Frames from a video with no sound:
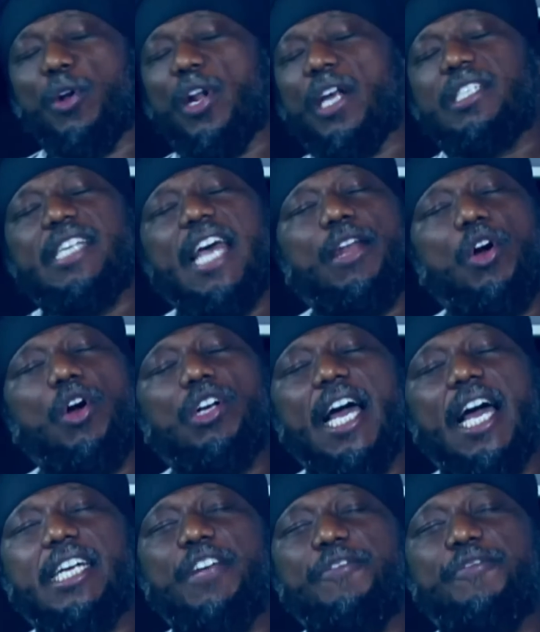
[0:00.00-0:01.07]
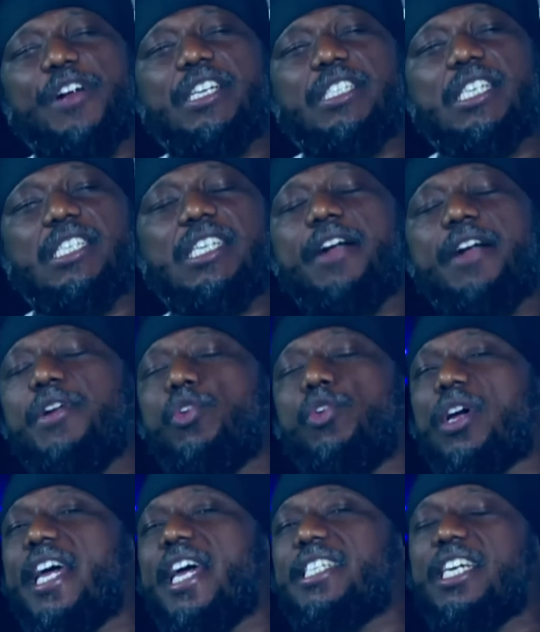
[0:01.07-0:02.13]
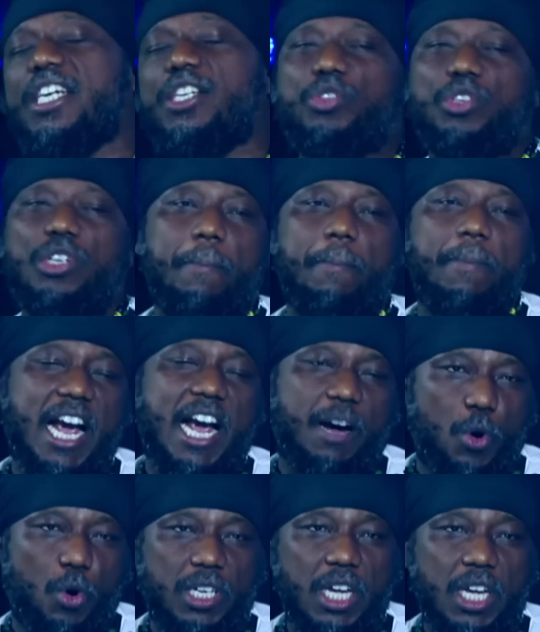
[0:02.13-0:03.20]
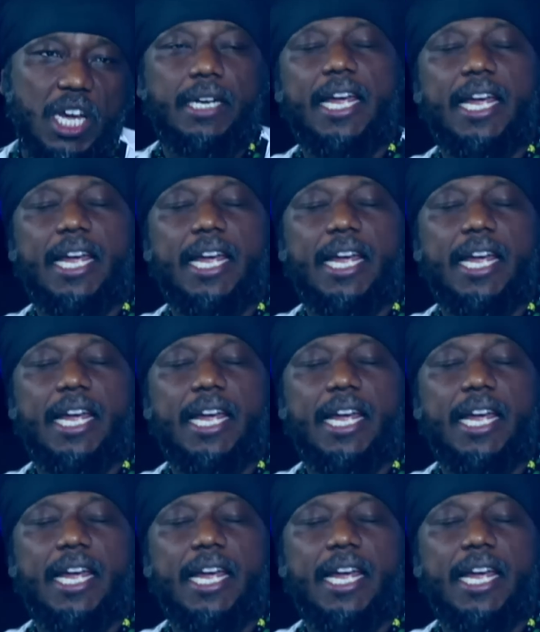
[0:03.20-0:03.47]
Put aside all their differences and relocate into the black pot.